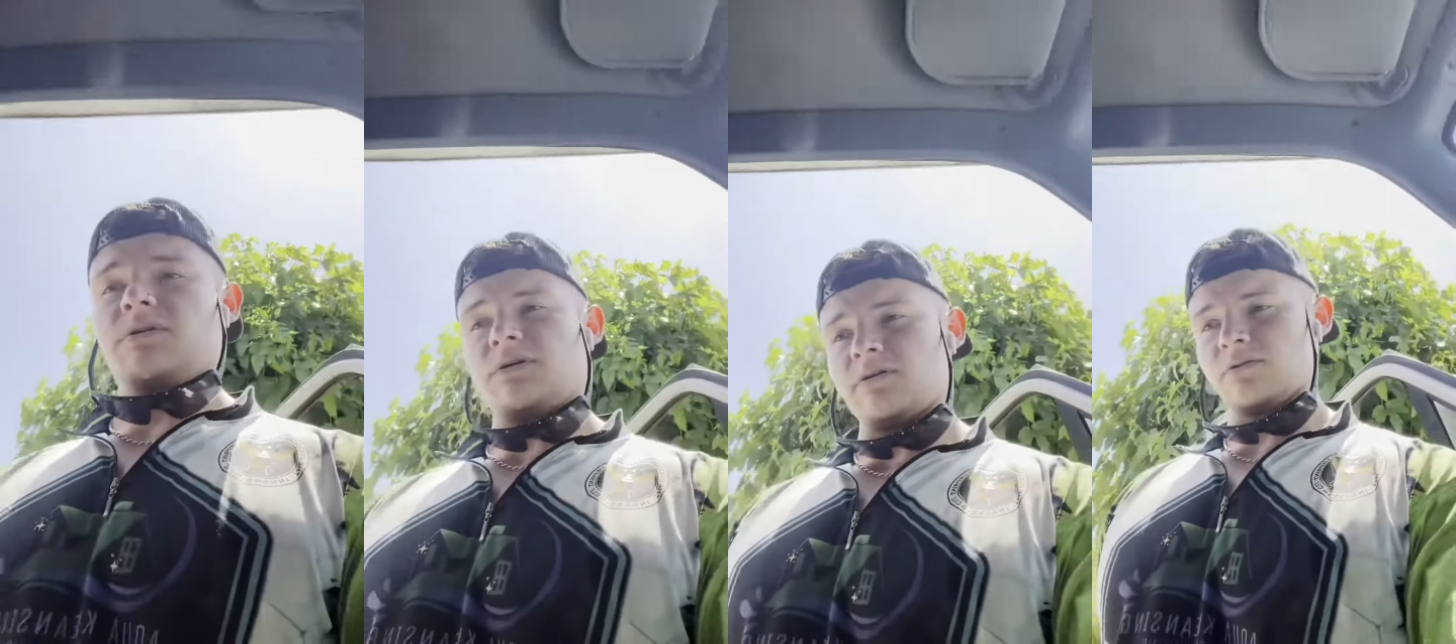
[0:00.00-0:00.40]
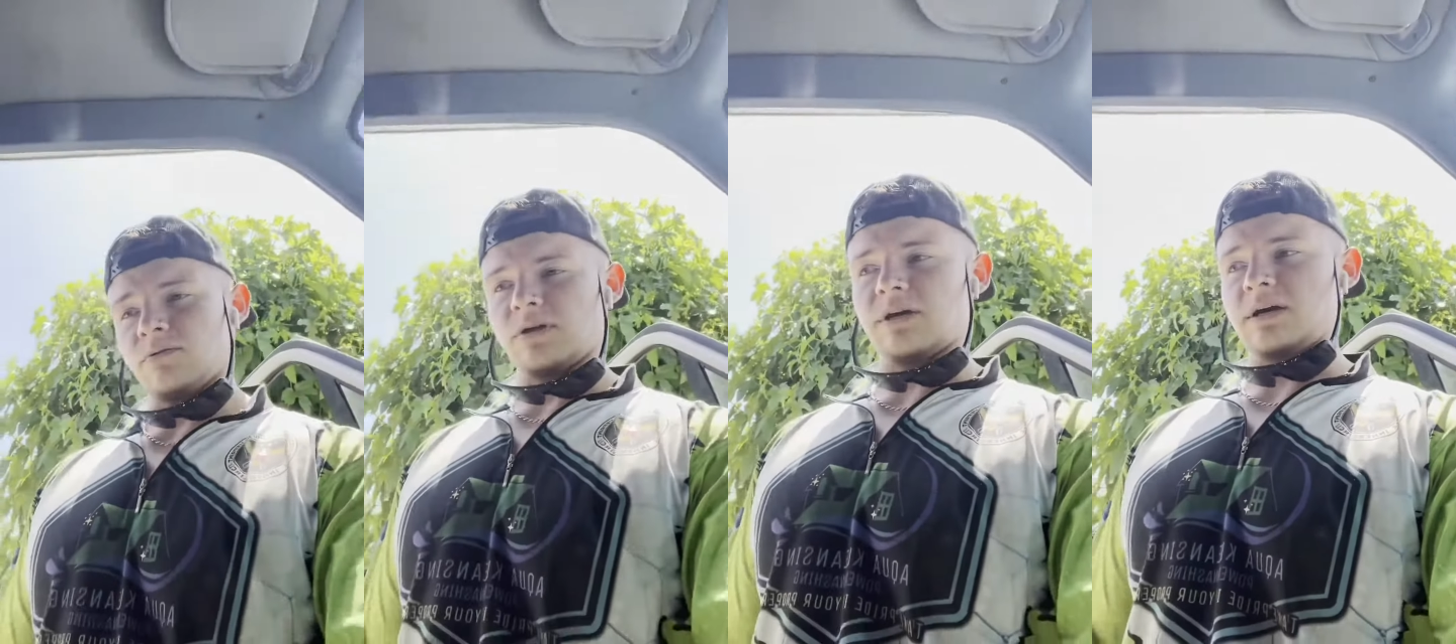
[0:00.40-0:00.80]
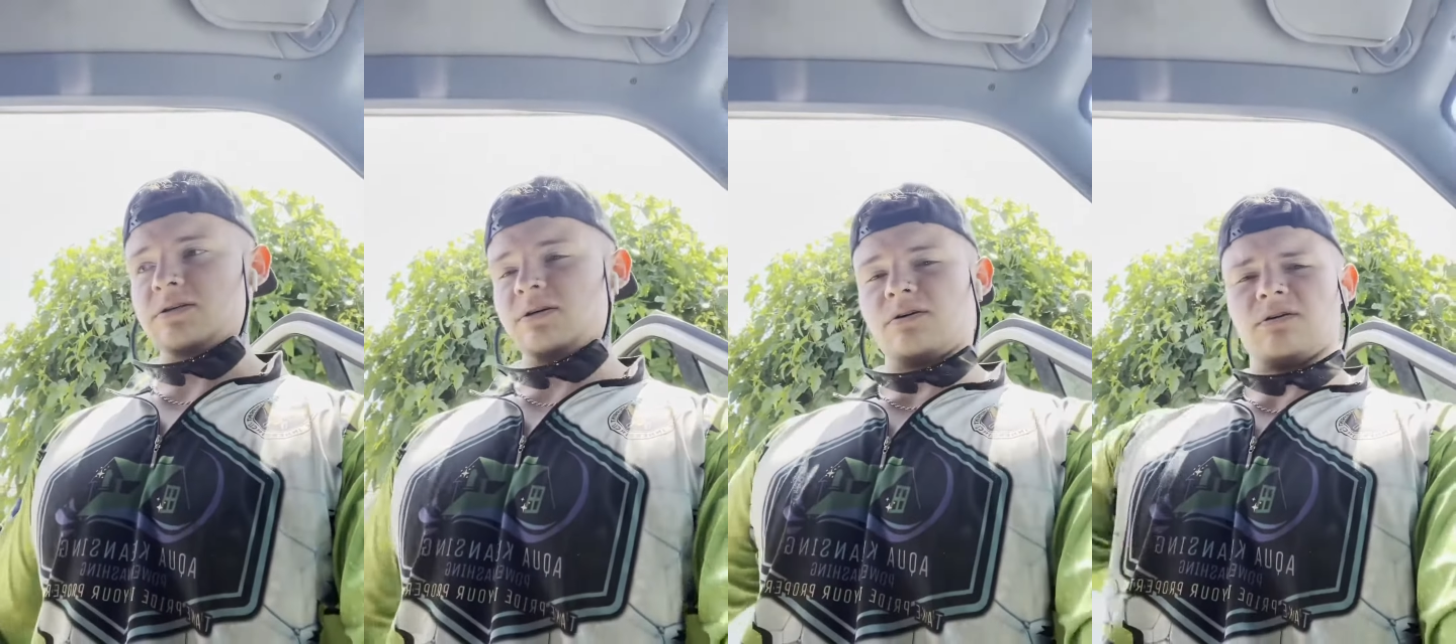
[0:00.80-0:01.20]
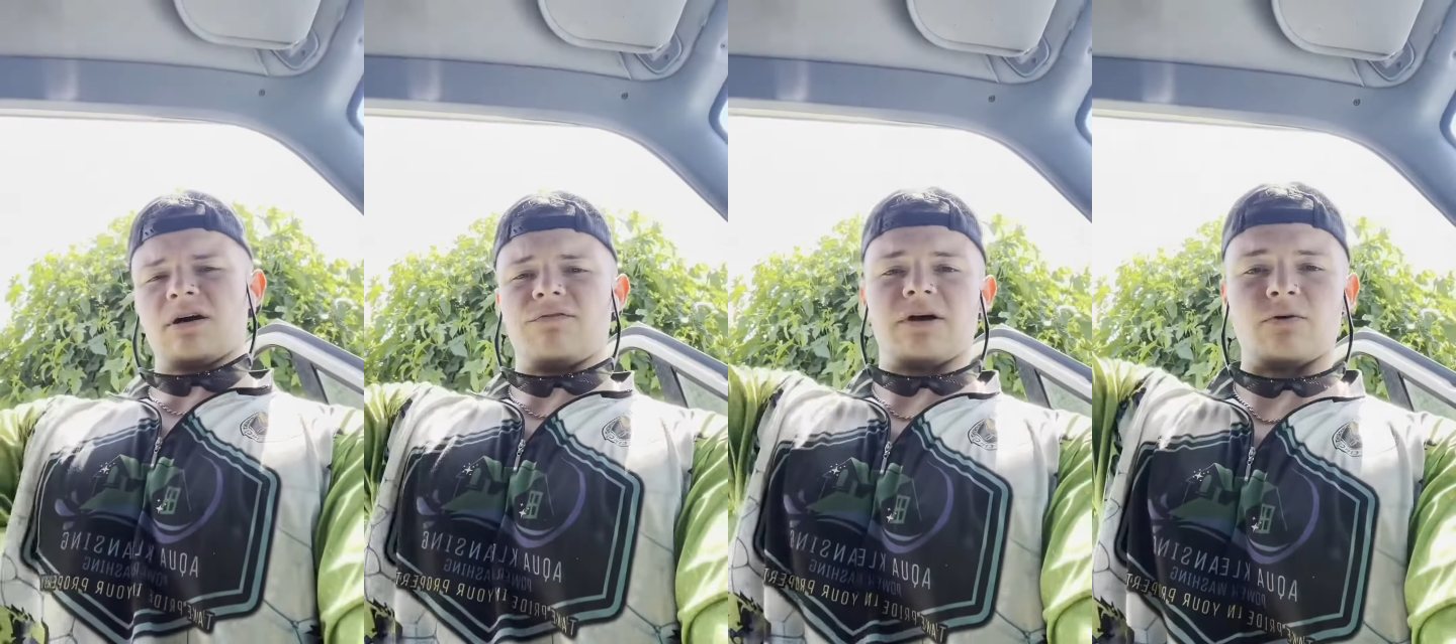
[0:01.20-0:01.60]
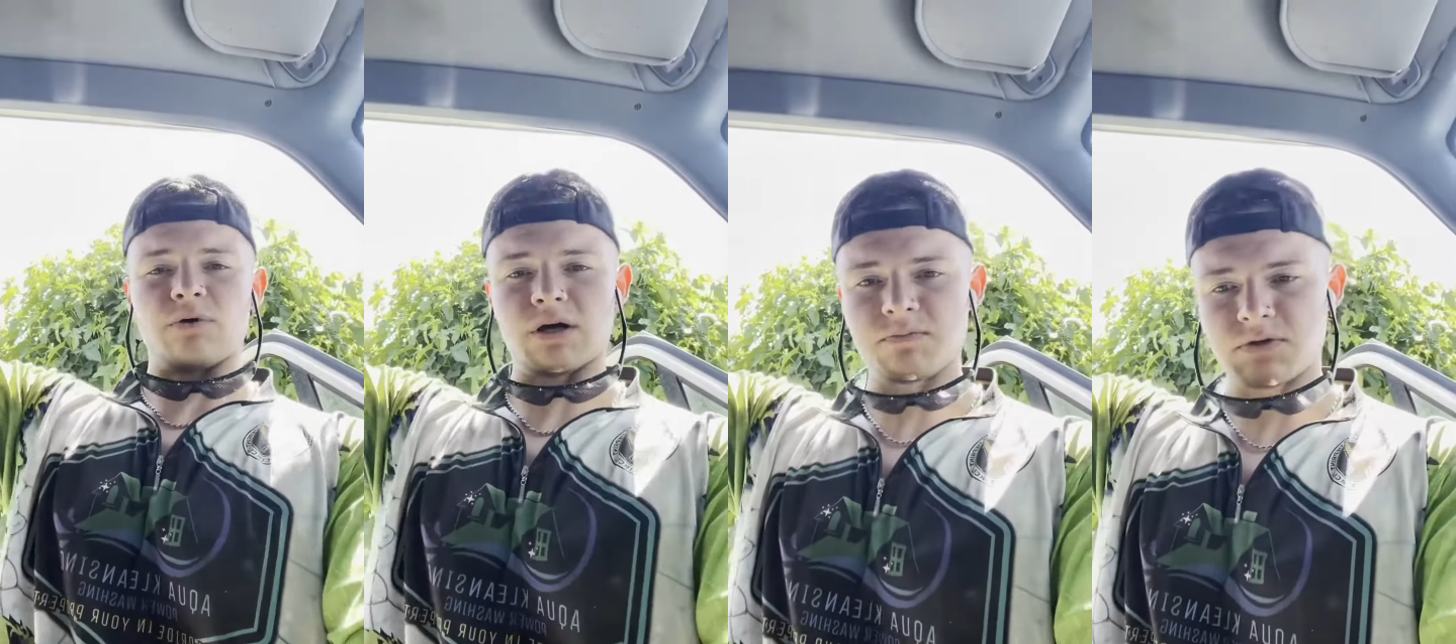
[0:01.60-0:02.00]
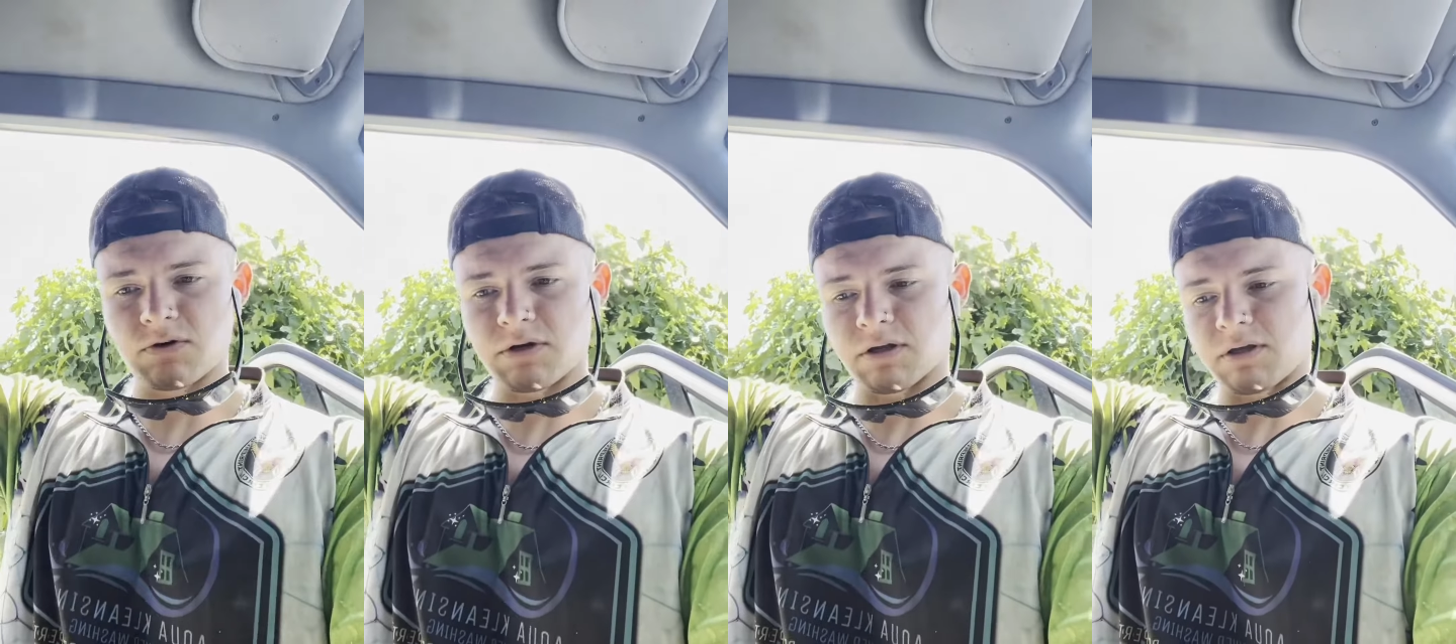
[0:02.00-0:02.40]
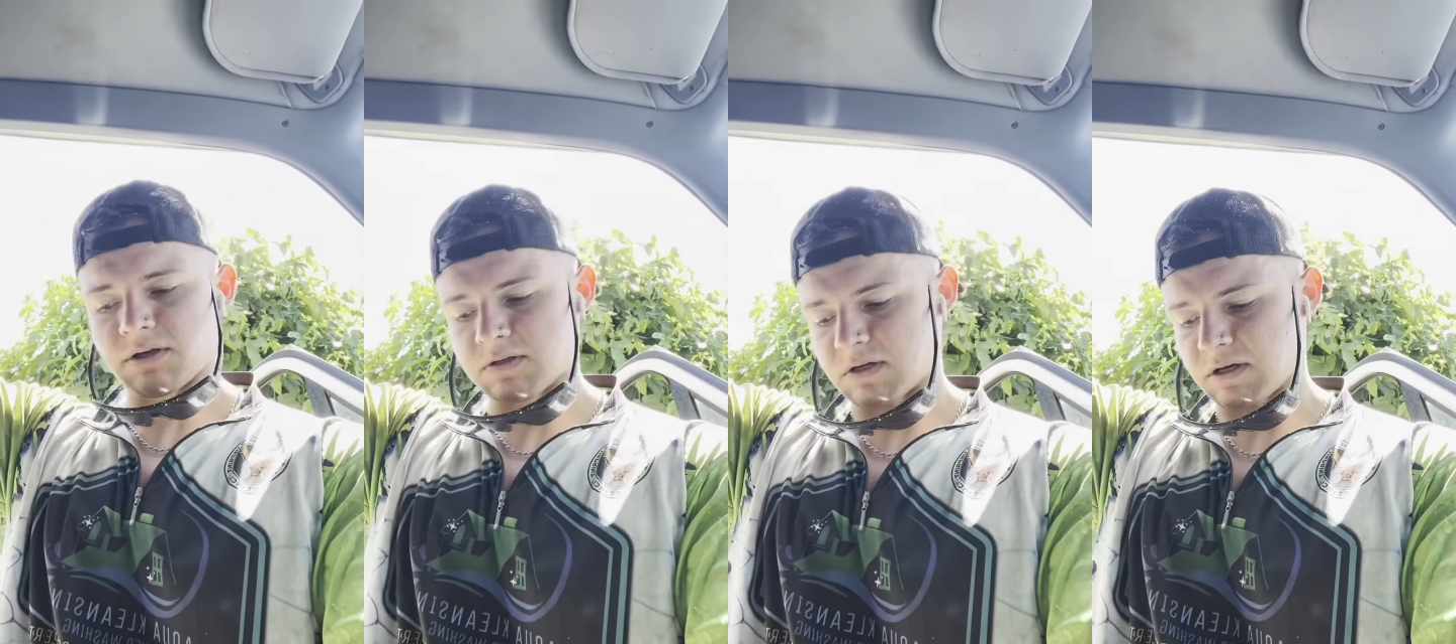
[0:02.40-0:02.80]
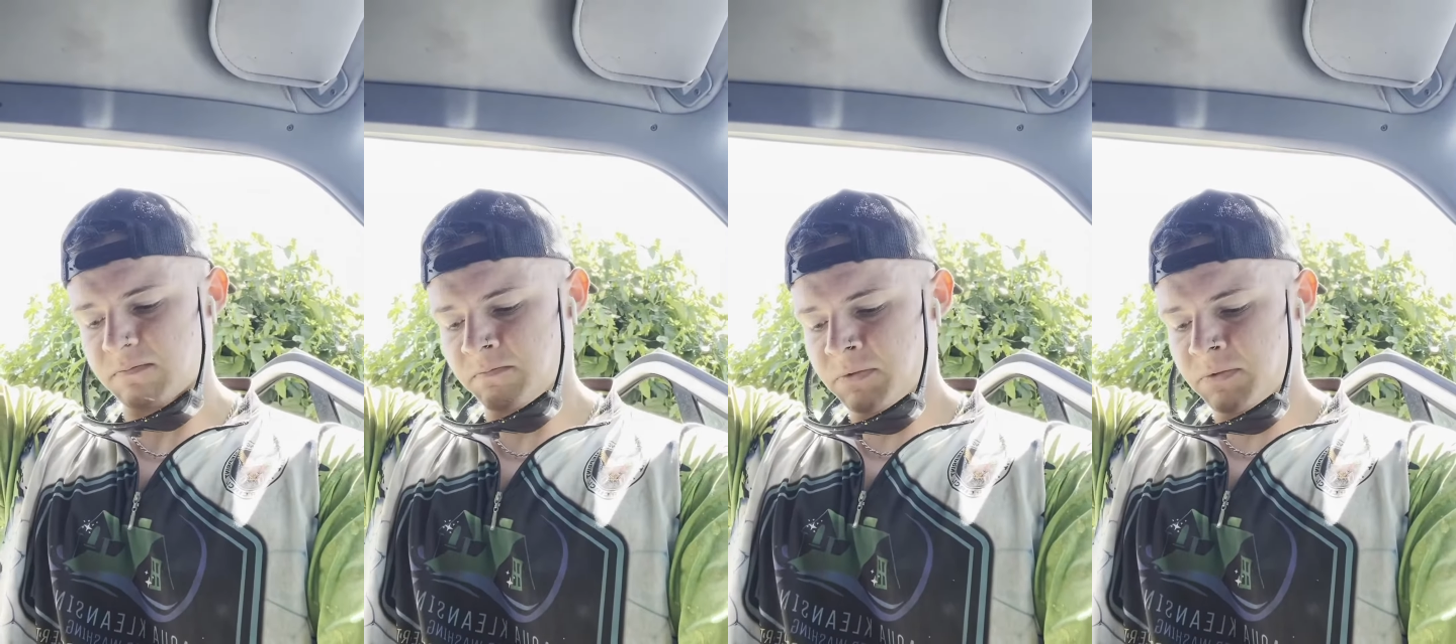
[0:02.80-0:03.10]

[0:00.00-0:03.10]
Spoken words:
They're really nasty. Have a lot of webs, dirty on the inside.